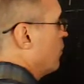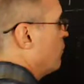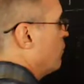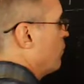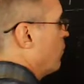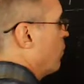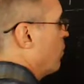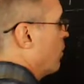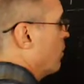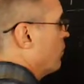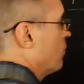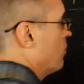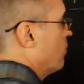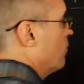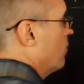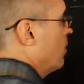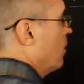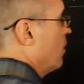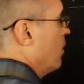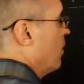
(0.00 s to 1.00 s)
force
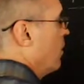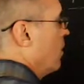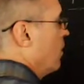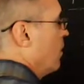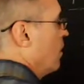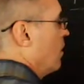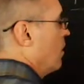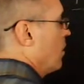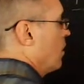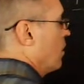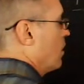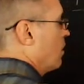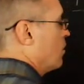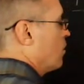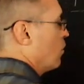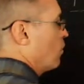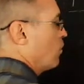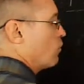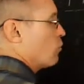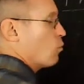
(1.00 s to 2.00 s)

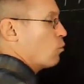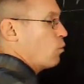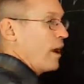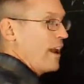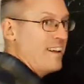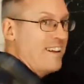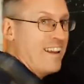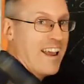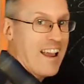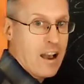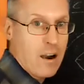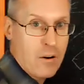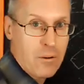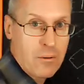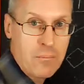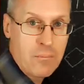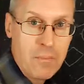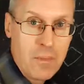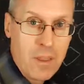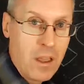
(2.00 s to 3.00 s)
goes way
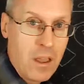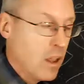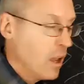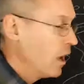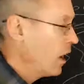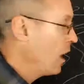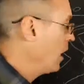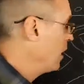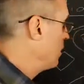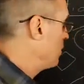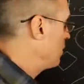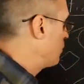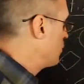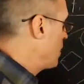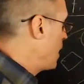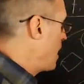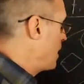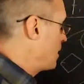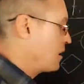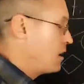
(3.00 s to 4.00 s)
down, and it's
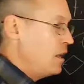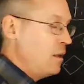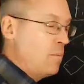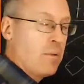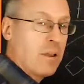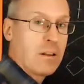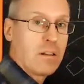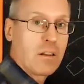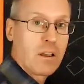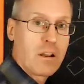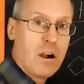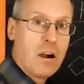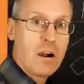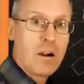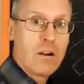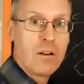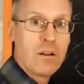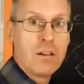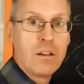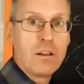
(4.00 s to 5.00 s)
not keeping the
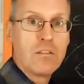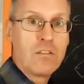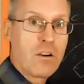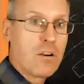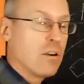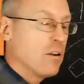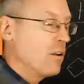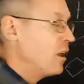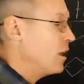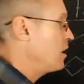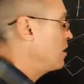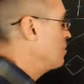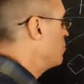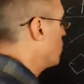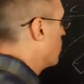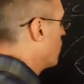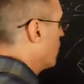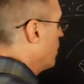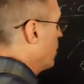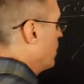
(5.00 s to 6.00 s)
car in the turn
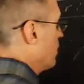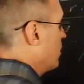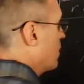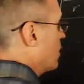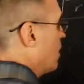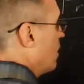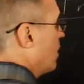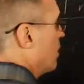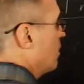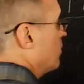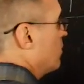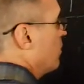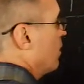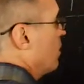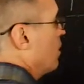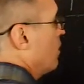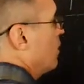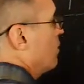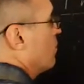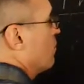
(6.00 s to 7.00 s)
anymore, and the car
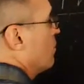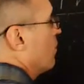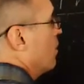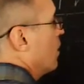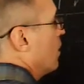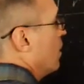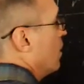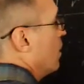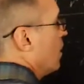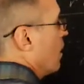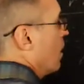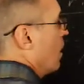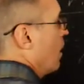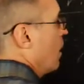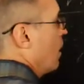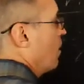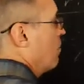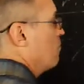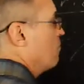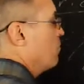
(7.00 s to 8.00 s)

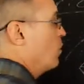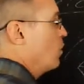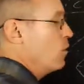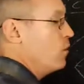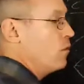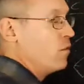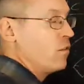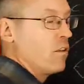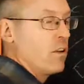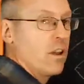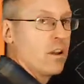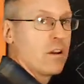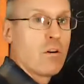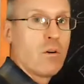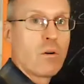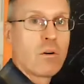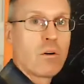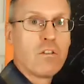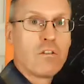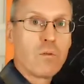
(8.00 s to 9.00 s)
moves in
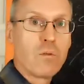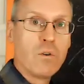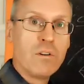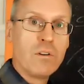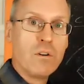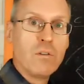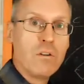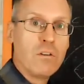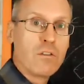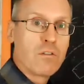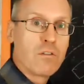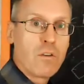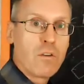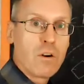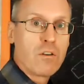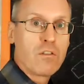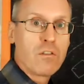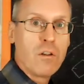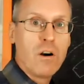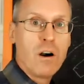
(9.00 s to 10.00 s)
accordance with Newton's
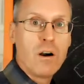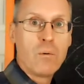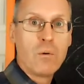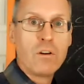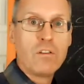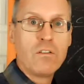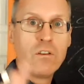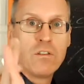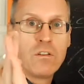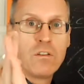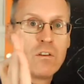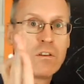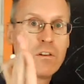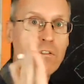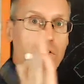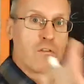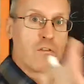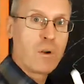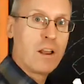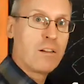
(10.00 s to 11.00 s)
first law, which is in a
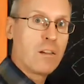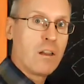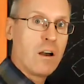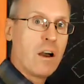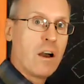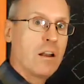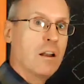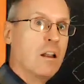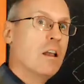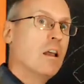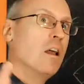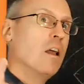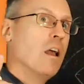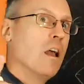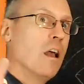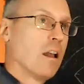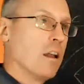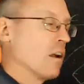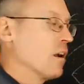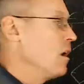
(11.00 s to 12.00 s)
straight line
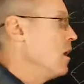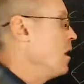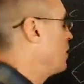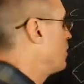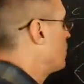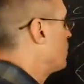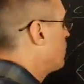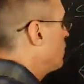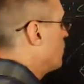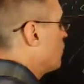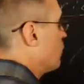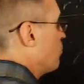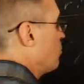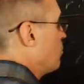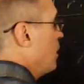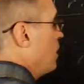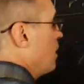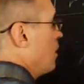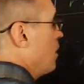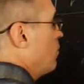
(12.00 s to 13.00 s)
and a constant
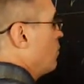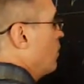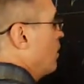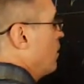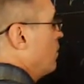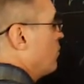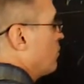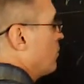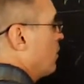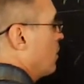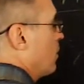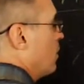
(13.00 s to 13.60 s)
speed, which